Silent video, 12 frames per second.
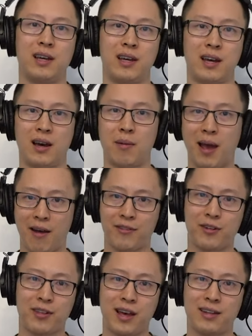um,
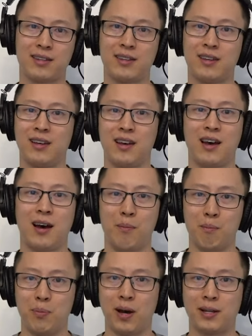after that. Um,
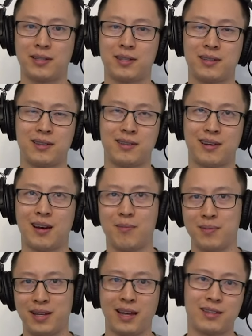but Um,
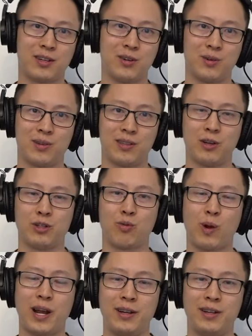yeah, so those
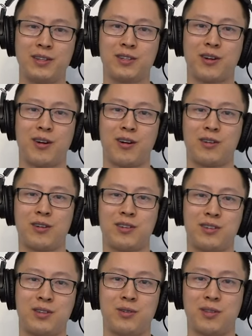ranges are good
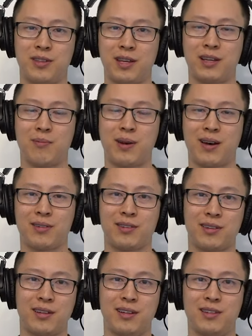to think about
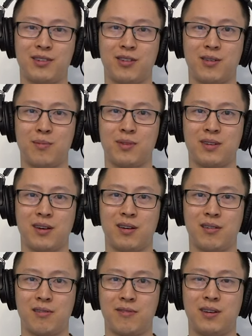in terms
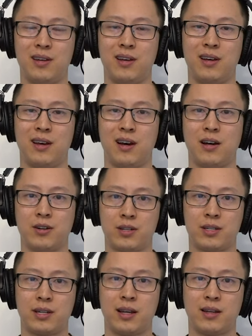of
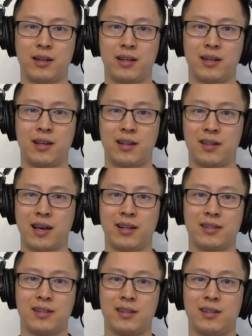understanding that,
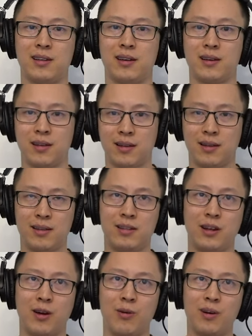uh, you
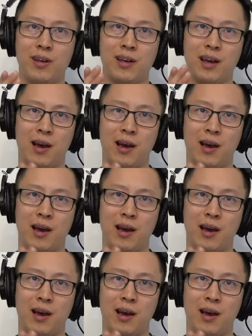know, a